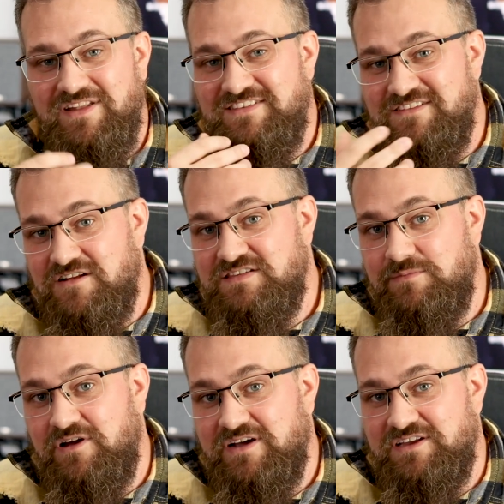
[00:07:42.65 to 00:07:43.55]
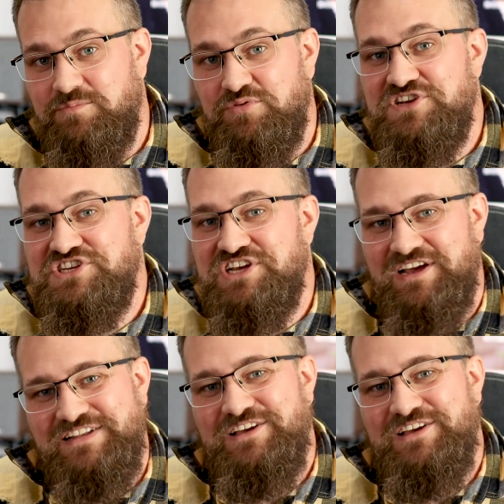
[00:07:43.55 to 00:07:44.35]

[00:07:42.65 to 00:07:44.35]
it's not something I can appreciate.